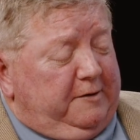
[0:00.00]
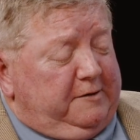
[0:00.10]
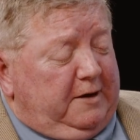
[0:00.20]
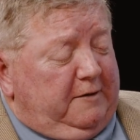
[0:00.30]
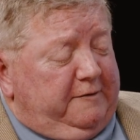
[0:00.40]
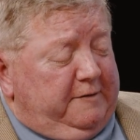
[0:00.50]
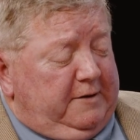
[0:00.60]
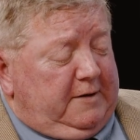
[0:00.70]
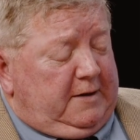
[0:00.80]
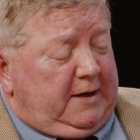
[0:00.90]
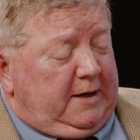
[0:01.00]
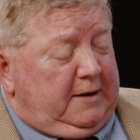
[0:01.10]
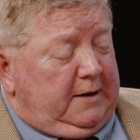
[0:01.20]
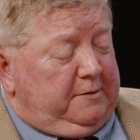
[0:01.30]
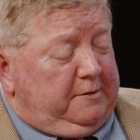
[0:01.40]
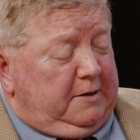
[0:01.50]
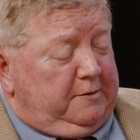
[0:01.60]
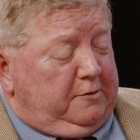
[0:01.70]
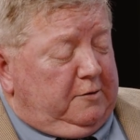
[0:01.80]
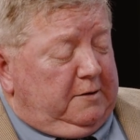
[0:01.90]
safe, and
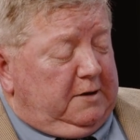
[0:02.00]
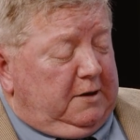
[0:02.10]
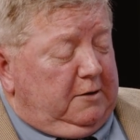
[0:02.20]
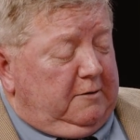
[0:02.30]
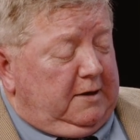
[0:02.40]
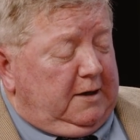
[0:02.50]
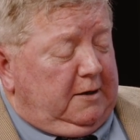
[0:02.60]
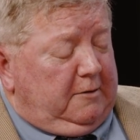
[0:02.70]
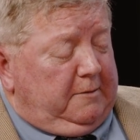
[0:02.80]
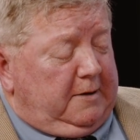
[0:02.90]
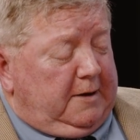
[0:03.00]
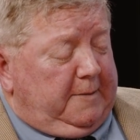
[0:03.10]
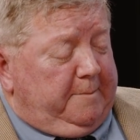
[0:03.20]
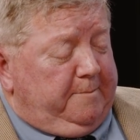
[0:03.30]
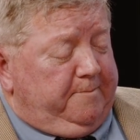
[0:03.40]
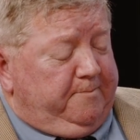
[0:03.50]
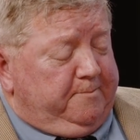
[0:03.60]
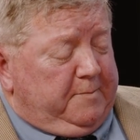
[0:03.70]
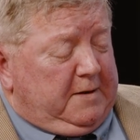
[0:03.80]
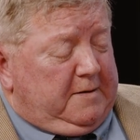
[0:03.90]
it's good that you're there.
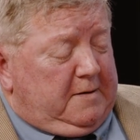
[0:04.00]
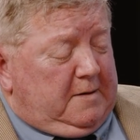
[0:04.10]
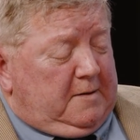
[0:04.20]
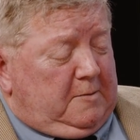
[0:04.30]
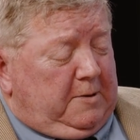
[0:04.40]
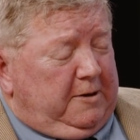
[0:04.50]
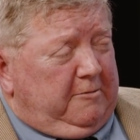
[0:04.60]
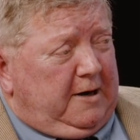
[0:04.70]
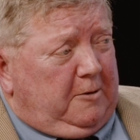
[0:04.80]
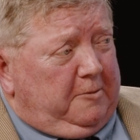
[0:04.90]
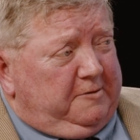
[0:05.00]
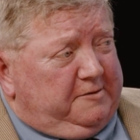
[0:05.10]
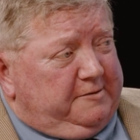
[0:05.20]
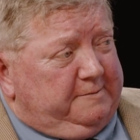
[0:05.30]
What are your hours?